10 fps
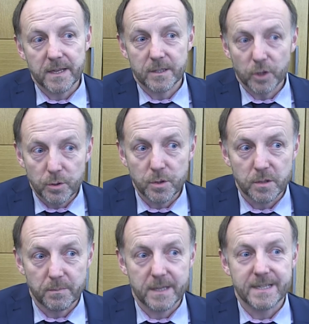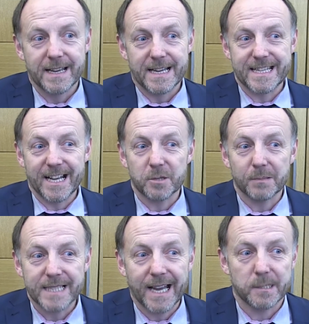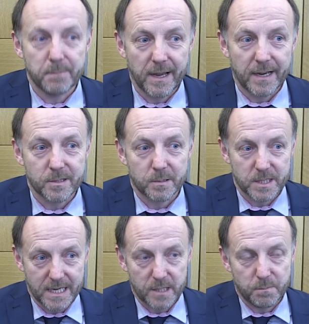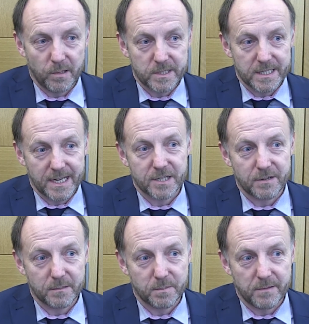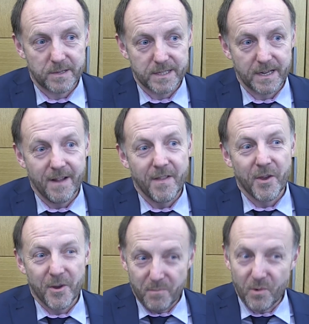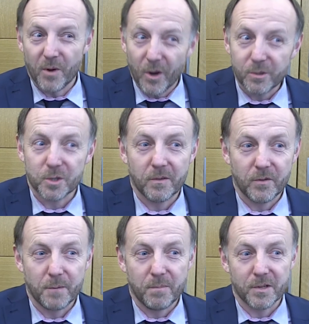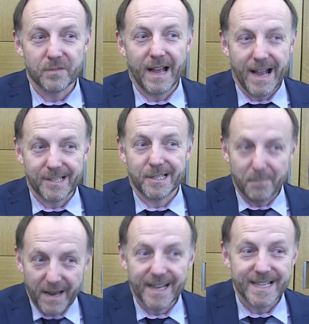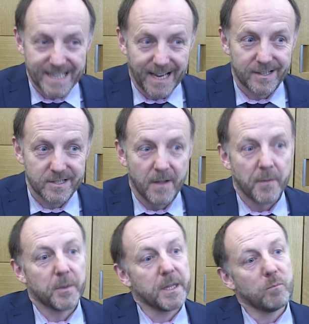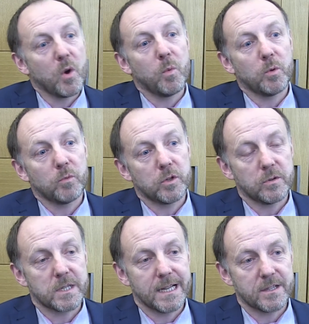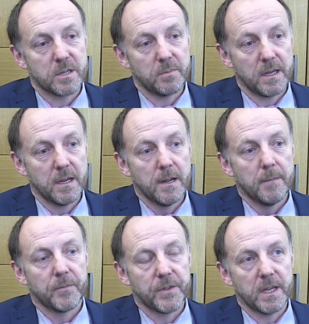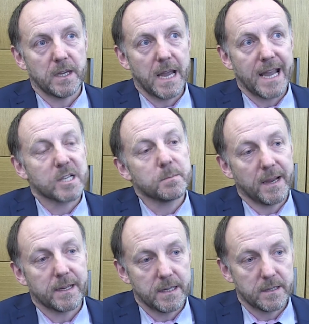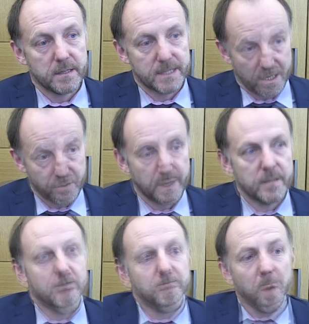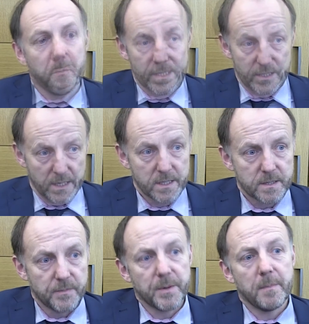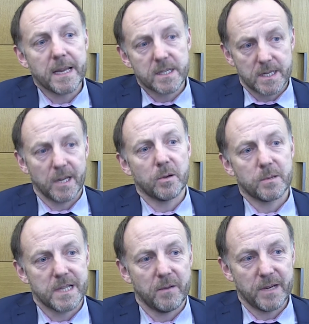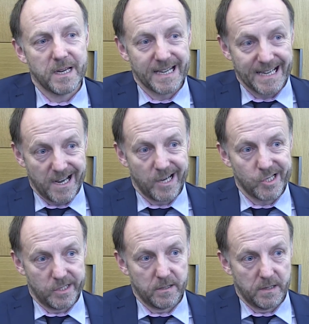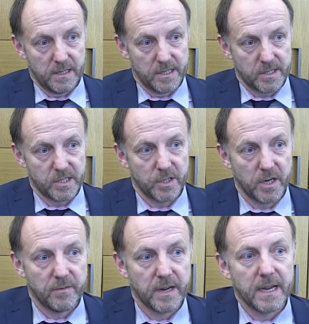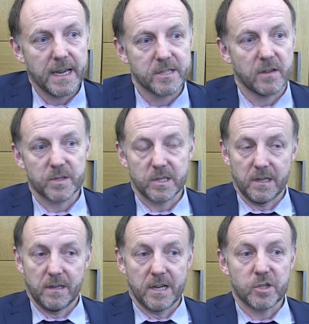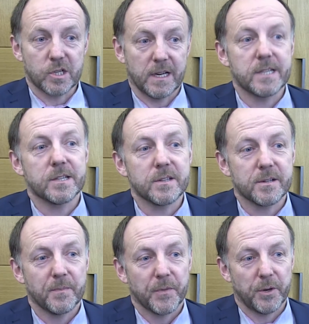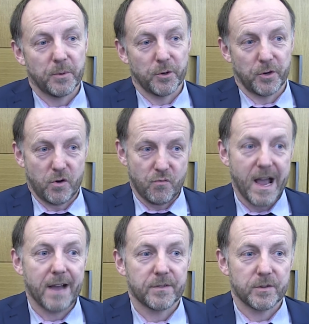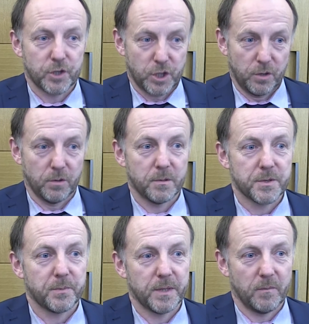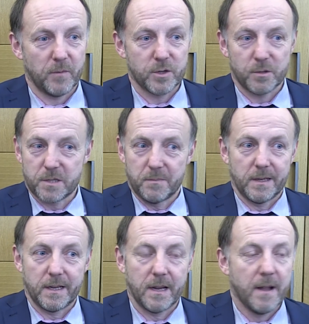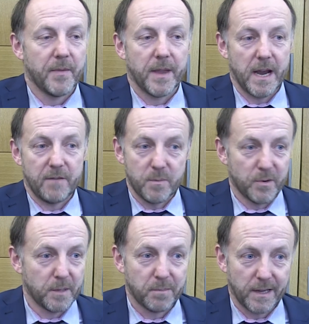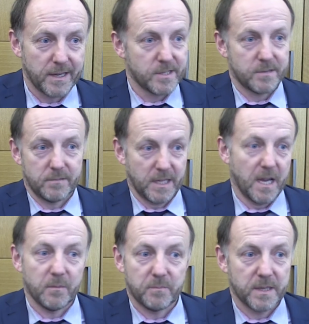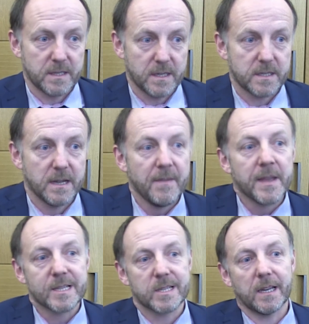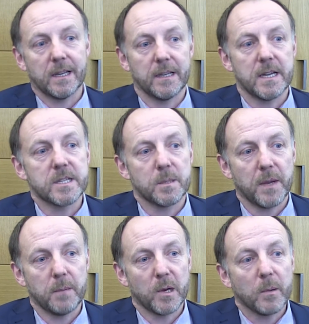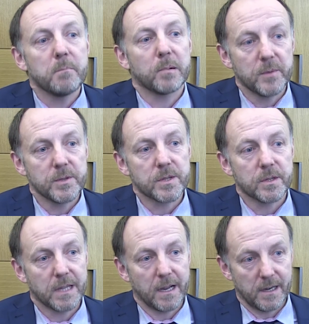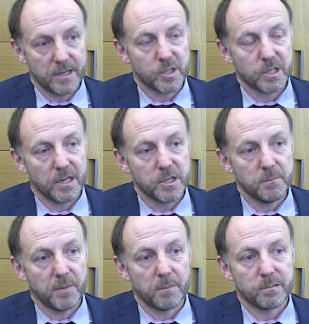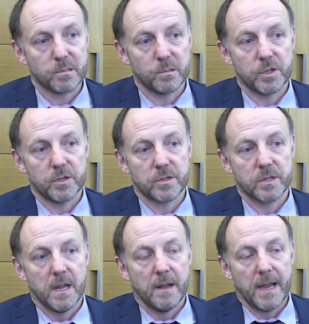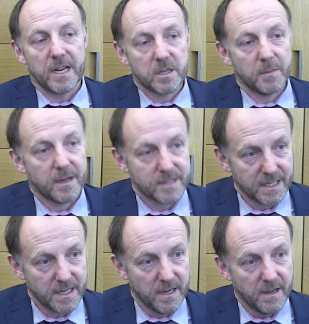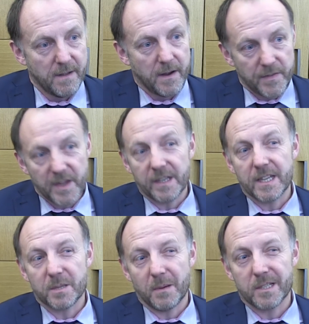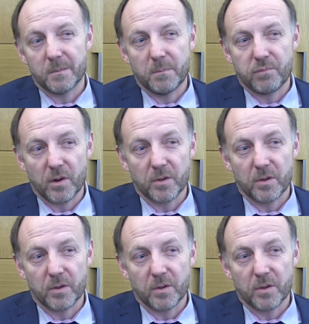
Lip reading: bit, and the crucial bit, is the actual tax paid. So there's tax policy, tax transparency, but we also avoid points for actually paying tax within what one would understand to be the expected tax rates. Beyond business, the main stakeholders that we need engaging in this area is obviously legislators, who are going to craft the tools within which ultimately everybody plays the game of business. Secondly is the people who implement that legislation, people such as HMRC, and they need to actually be